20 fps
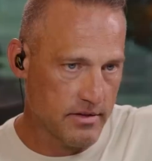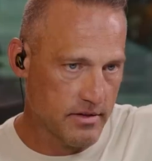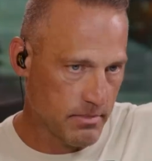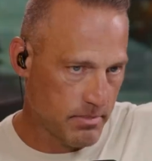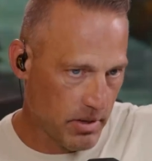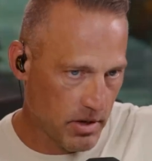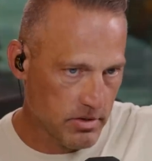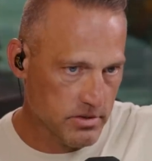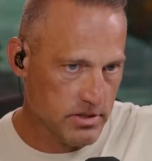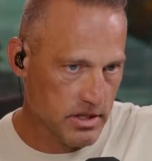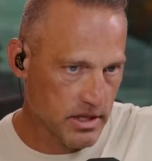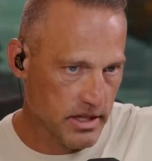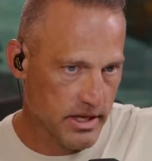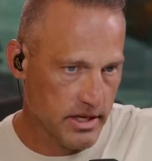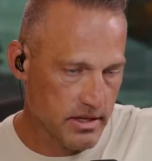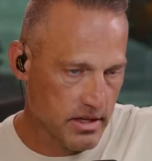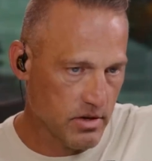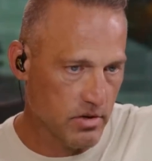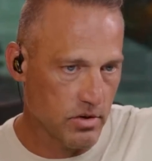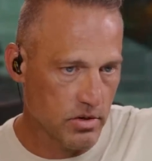supposedly,
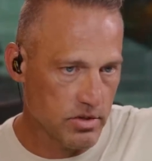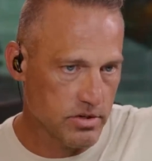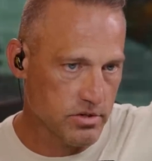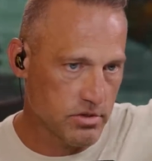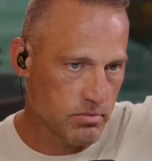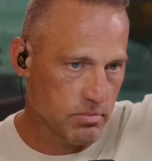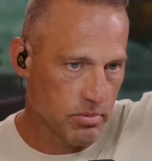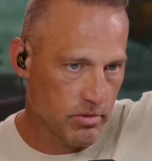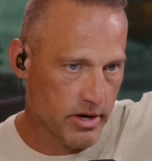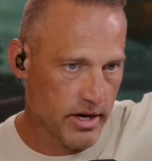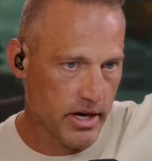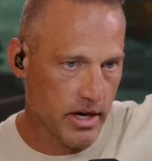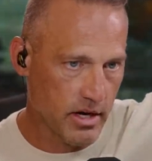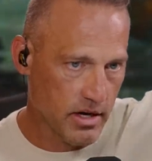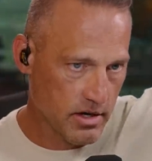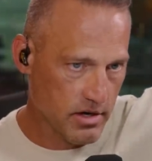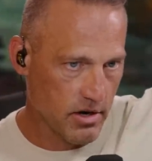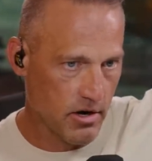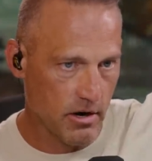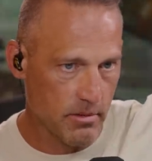the goal is to bring
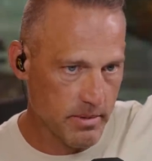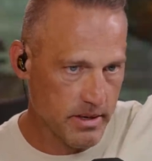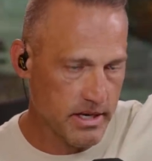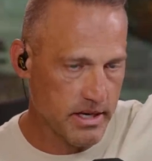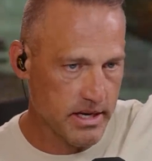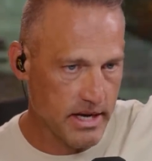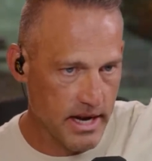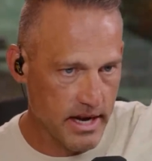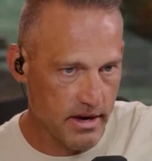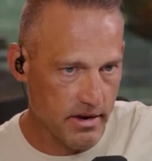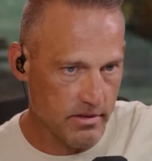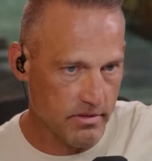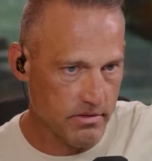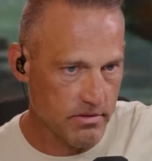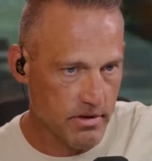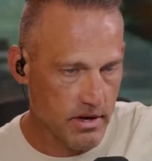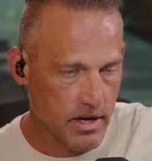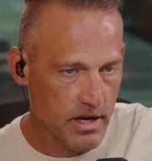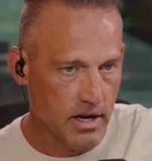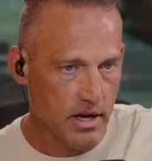carbon down.
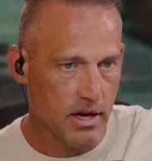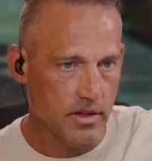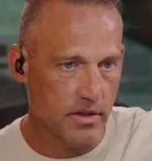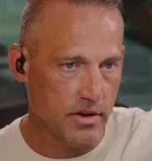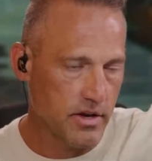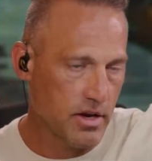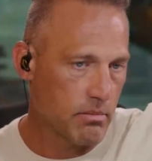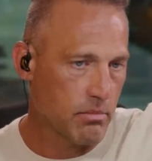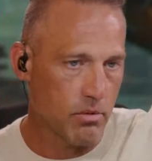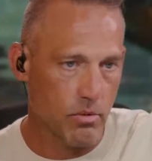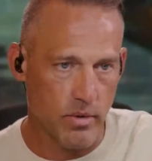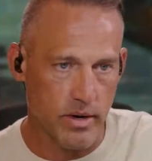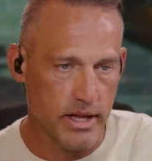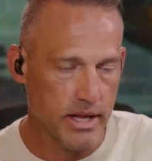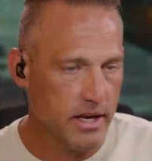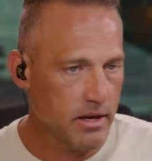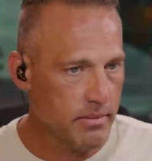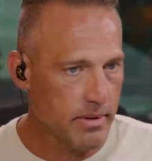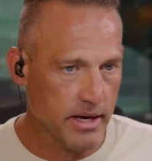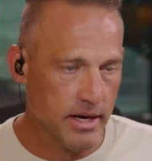And the number one
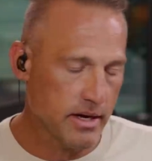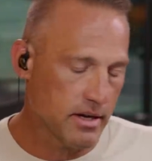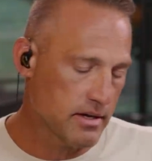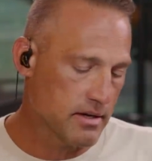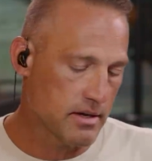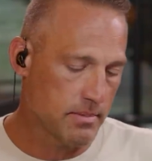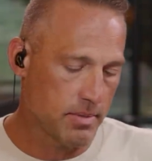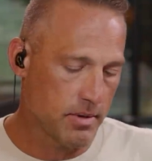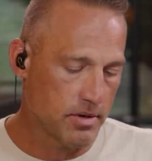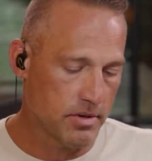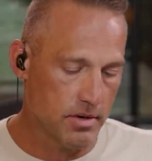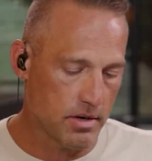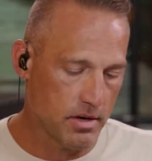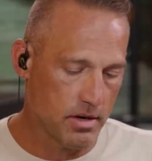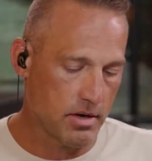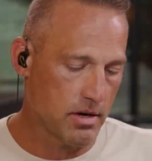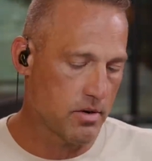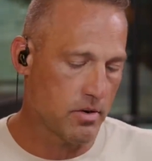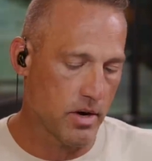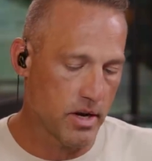enemy, uh,
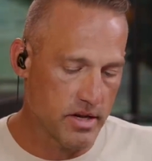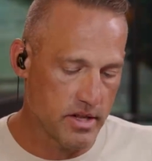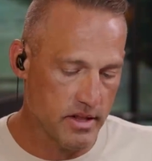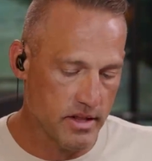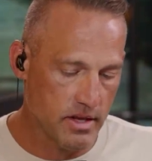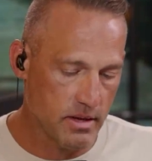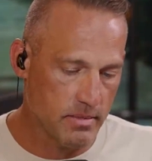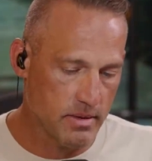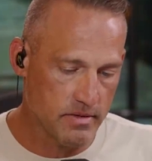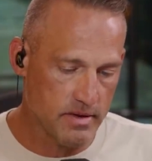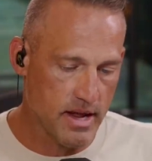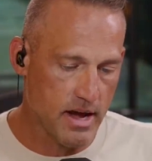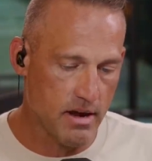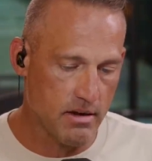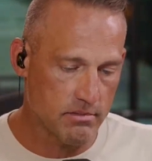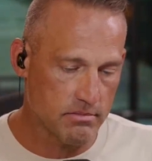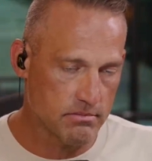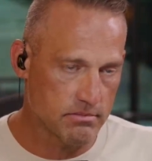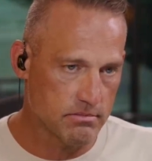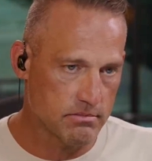according to them, is
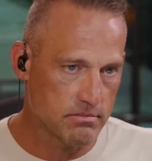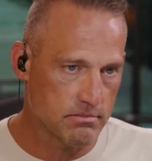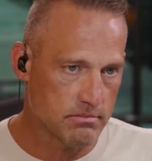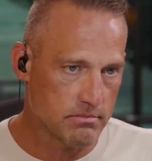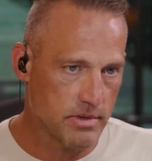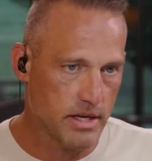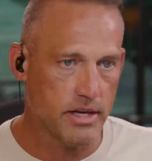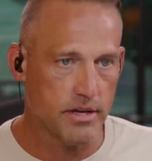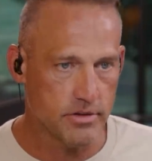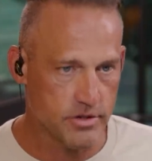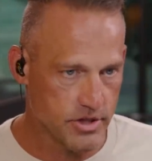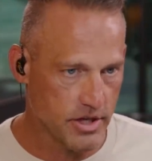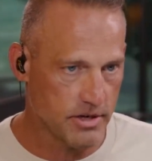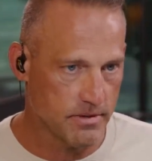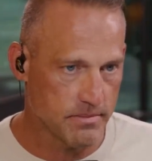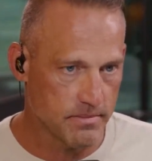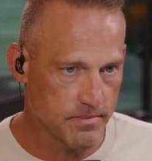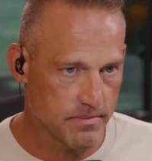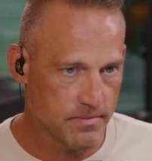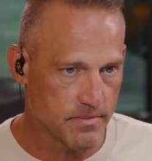now energy,
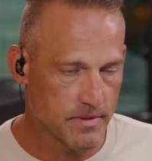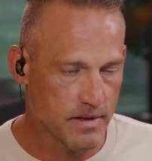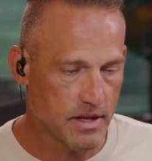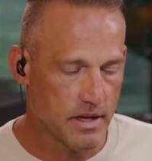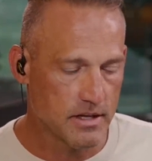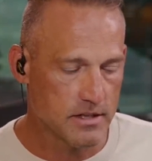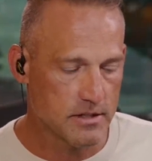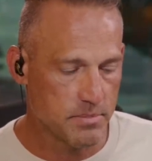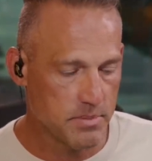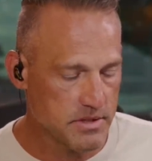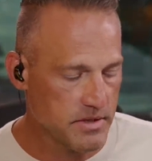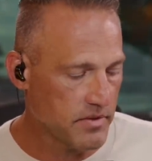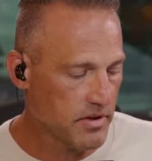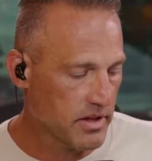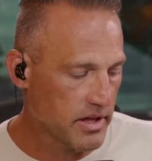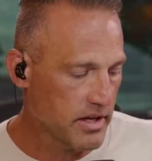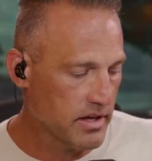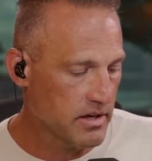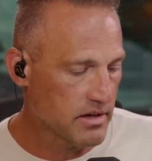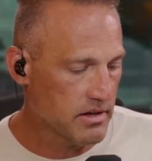
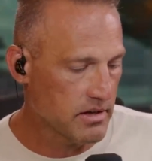specifically